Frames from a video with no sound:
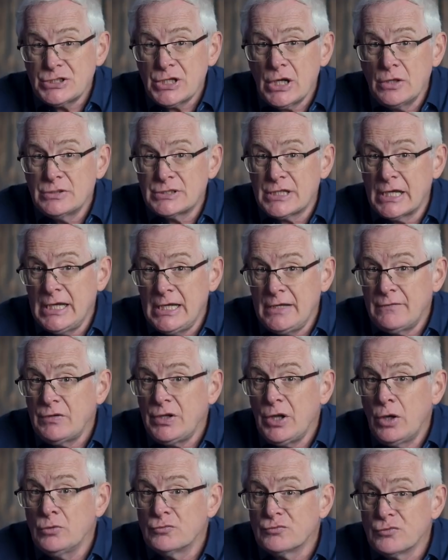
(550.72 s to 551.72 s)
shows that even
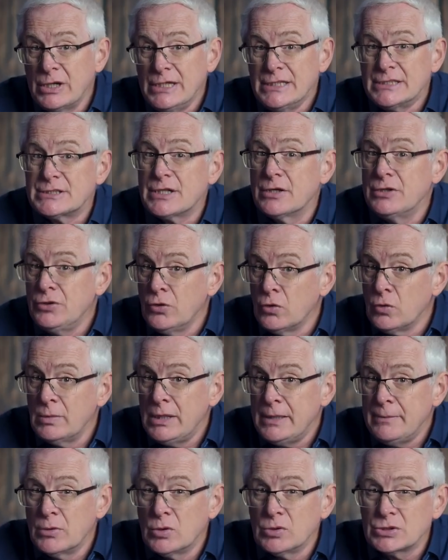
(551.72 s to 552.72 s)
though REITs are
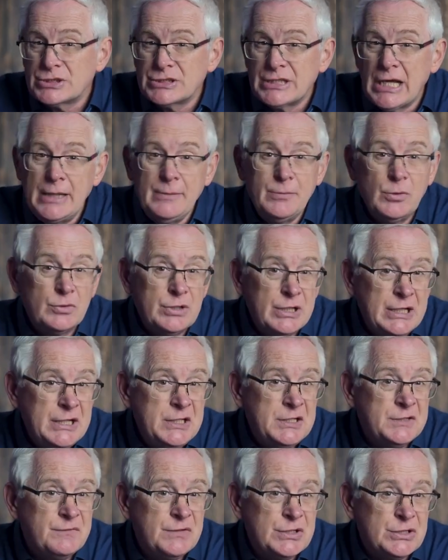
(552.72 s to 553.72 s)
normally more stable than
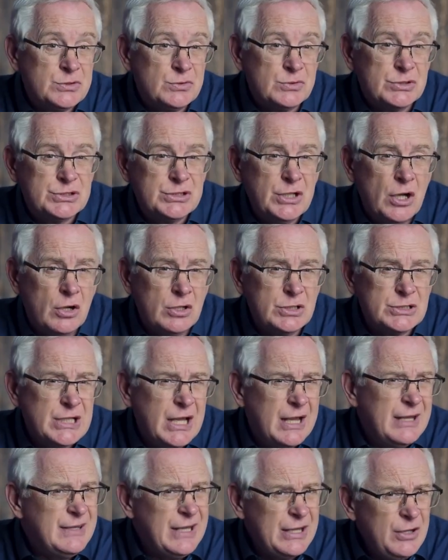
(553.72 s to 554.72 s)
individual stocks,
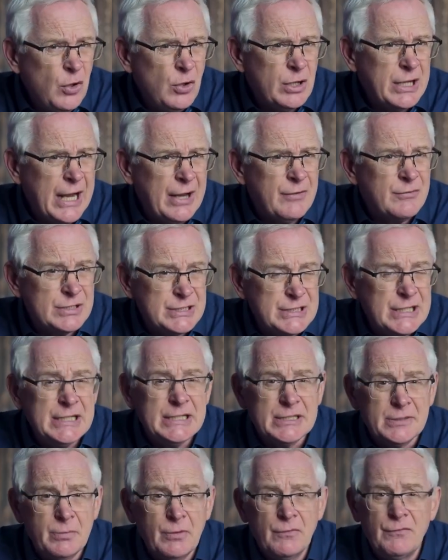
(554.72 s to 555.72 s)
they're not
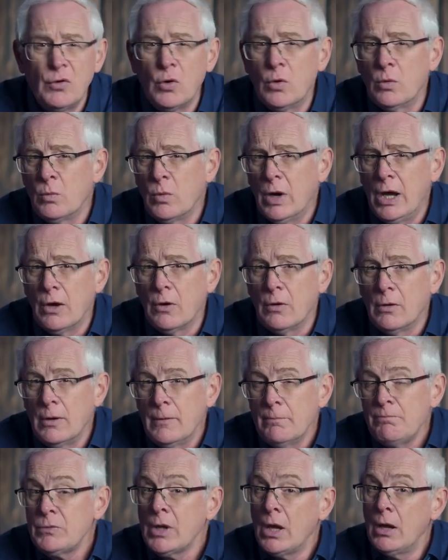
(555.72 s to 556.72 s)
guaranteed to perform well.
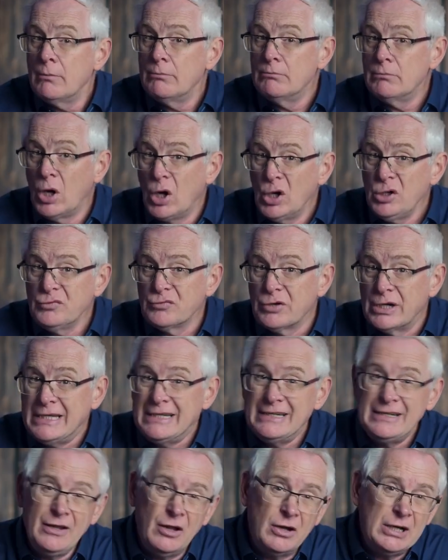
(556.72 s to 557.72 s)
My
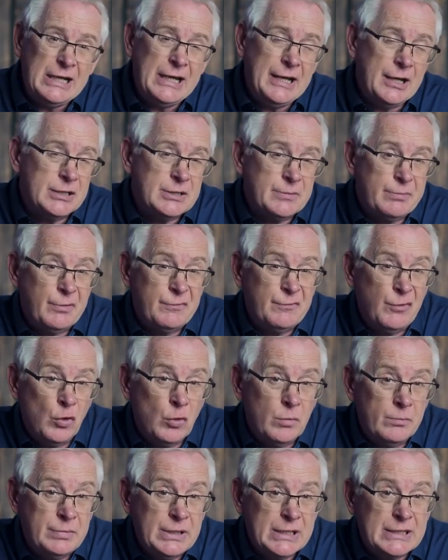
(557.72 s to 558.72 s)
REIT likely
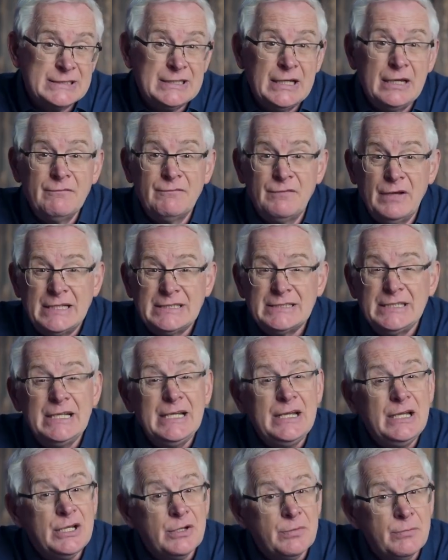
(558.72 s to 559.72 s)
underperformed because it invested
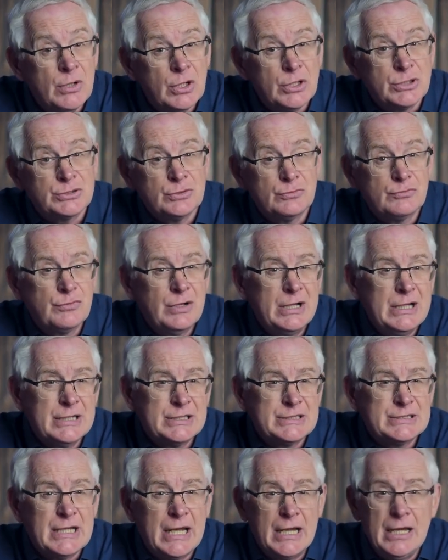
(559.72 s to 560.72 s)
in commercial real
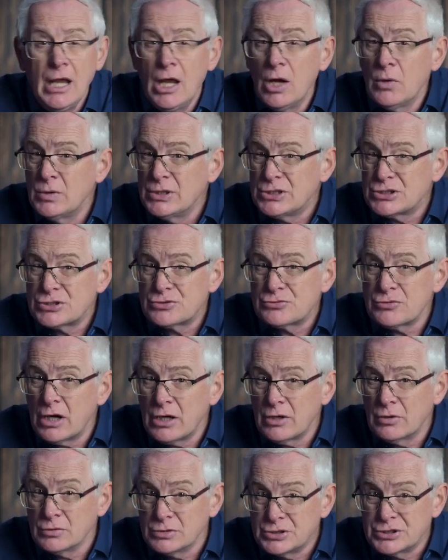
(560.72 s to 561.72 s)
estate, which
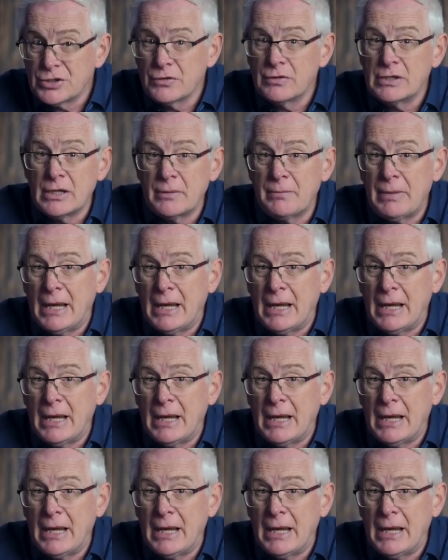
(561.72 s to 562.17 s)
struggled during the